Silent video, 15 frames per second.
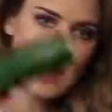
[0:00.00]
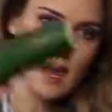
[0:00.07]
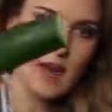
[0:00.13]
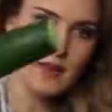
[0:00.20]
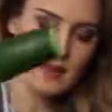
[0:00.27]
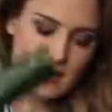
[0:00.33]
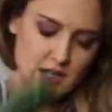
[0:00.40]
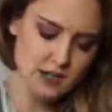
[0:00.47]
And
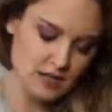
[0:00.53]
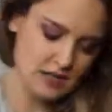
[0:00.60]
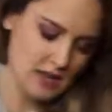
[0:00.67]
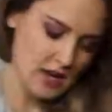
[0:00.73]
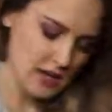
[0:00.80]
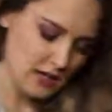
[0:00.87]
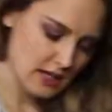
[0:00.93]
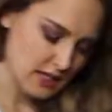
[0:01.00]
then I just
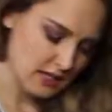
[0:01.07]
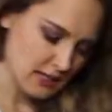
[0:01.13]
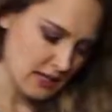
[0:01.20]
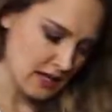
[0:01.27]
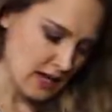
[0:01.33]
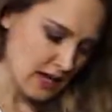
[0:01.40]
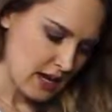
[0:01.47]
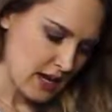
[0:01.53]
take it,
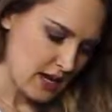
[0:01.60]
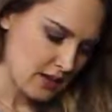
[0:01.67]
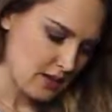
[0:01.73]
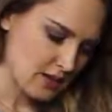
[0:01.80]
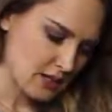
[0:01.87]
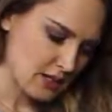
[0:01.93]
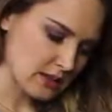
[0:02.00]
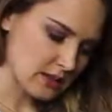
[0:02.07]
and
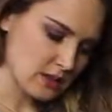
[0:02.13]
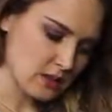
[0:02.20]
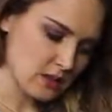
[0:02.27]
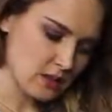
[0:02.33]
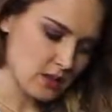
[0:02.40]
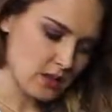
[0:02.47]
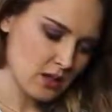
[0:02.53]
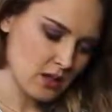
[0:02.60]
there's a
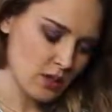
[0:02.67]
little